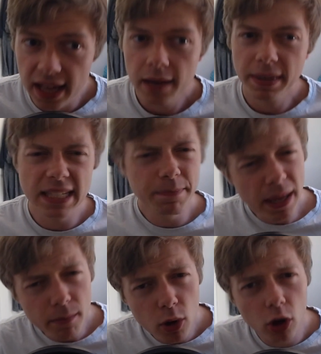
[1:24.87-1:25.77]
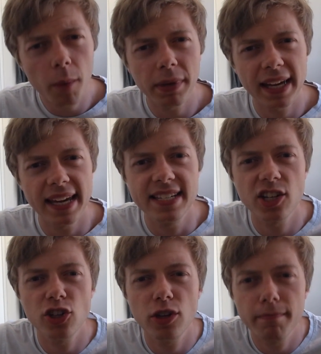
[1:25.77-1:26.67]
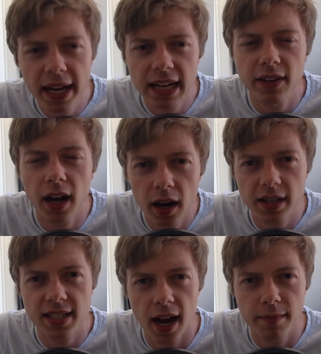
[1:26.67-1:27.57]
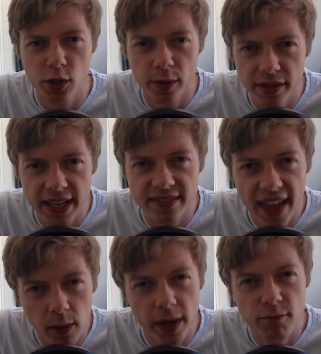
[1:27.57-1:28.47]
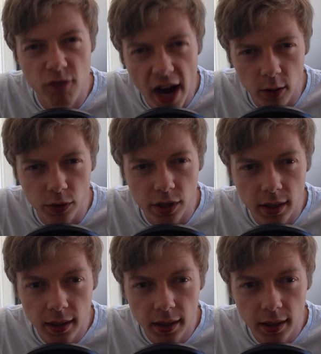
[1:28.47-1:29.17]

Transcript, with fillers: but it's a bit more complicated and you might have a harder time doing things that way round.